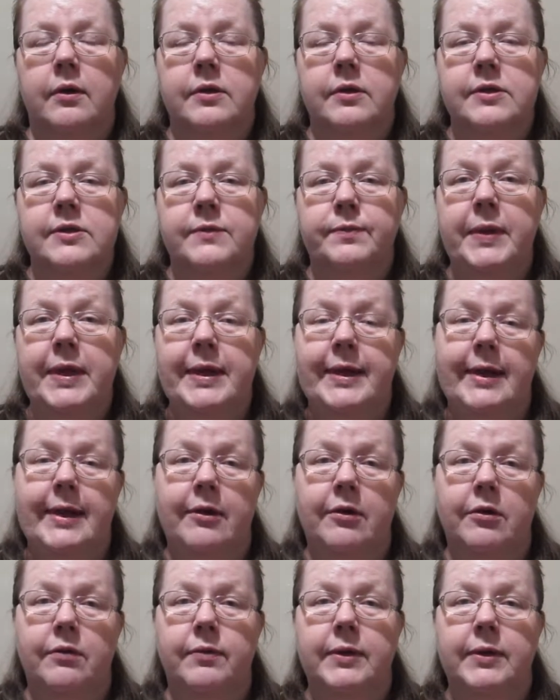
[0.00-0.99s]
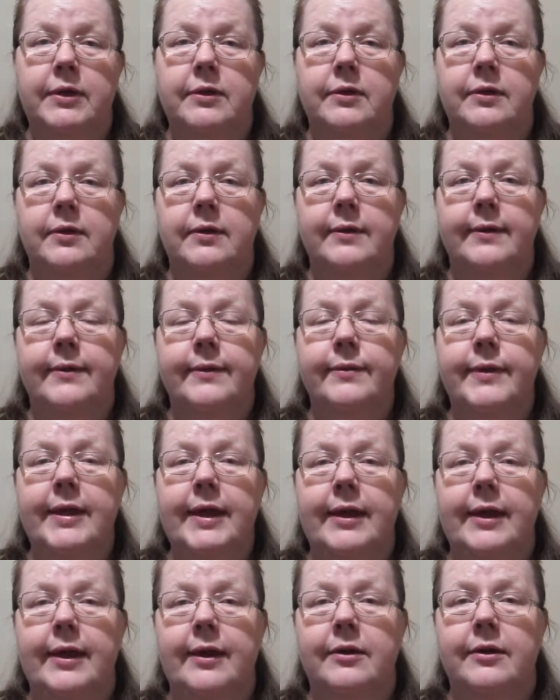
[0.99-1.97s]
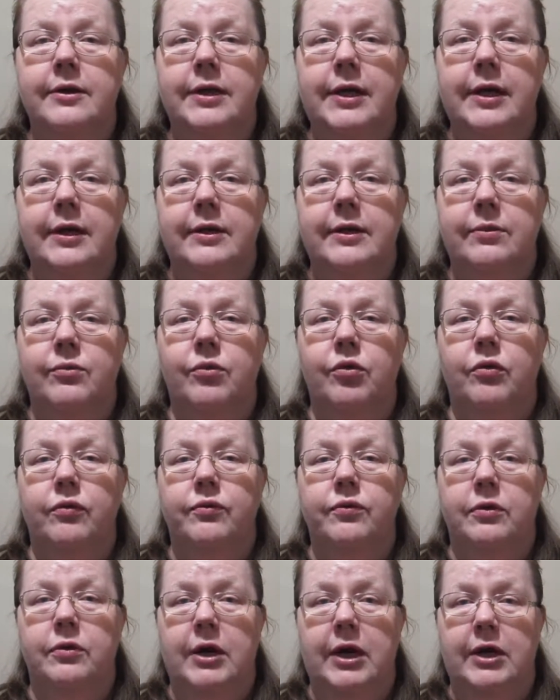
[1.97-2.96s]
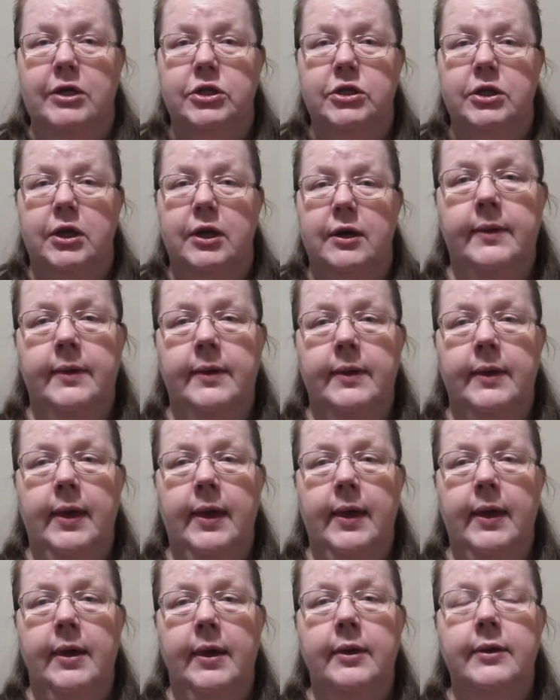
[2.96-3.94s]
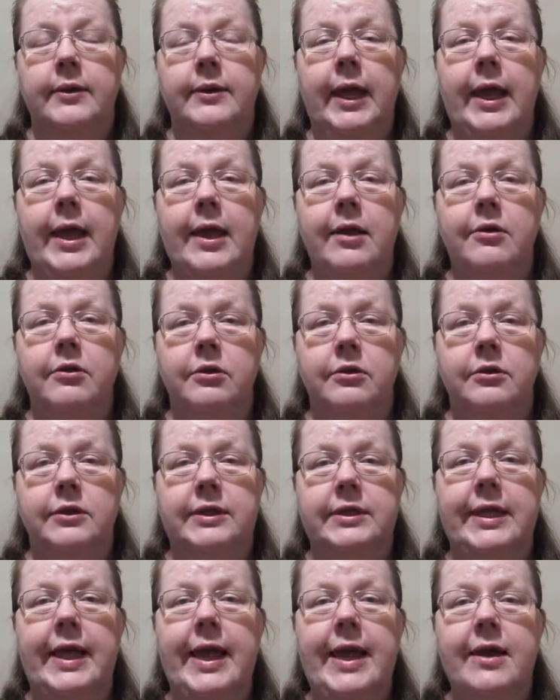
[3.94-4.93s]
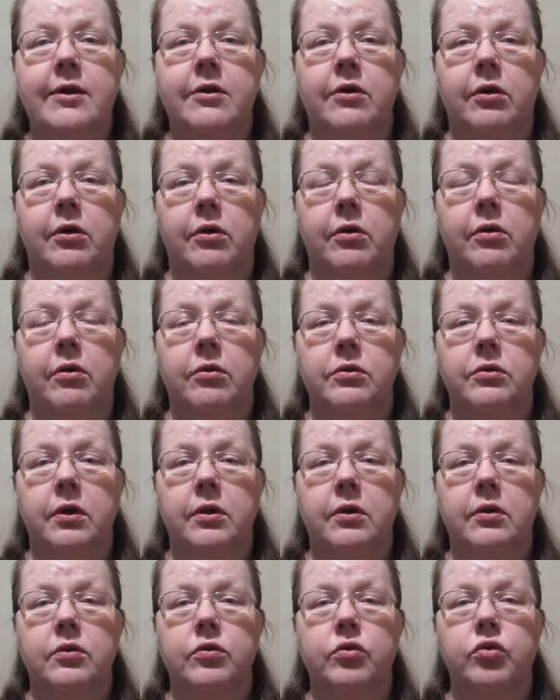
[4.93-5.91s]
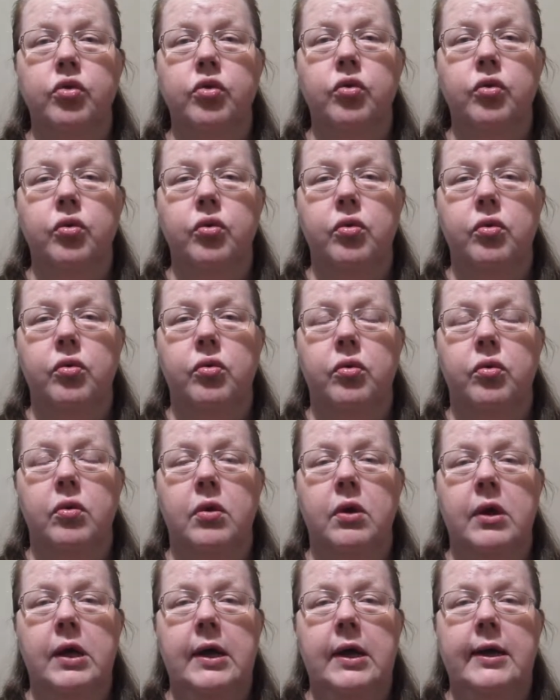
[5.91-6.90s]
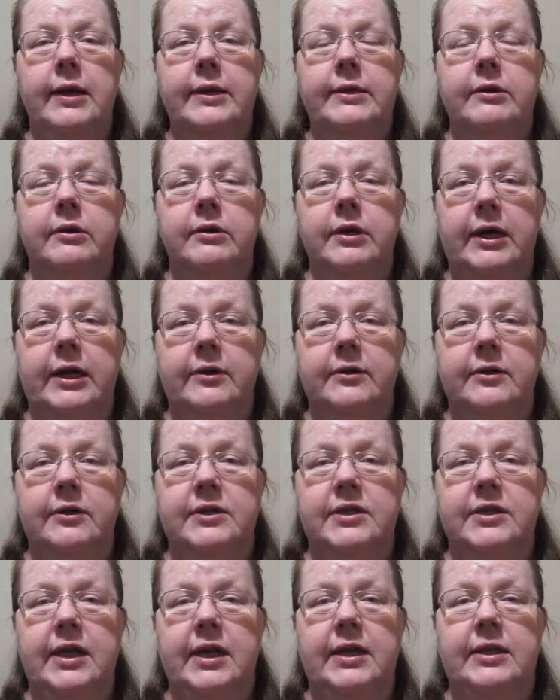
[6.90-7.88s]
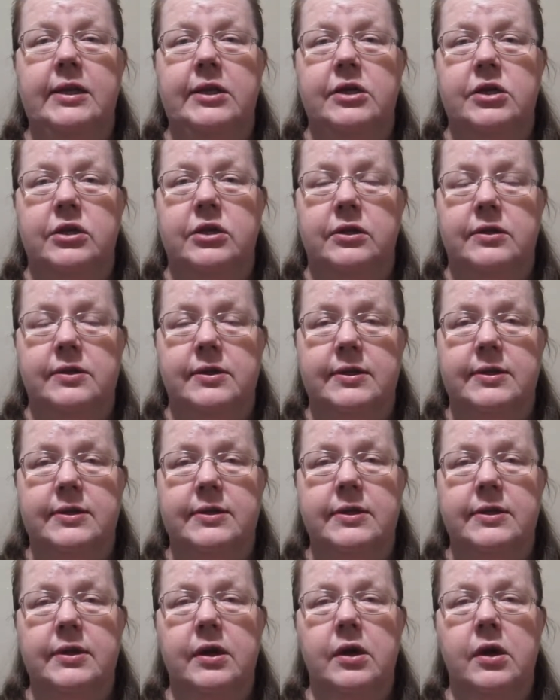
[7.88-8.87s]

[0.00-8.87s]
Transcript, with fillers: Speaking of it, we can clearly move to Russia. They got their own two collector's editions.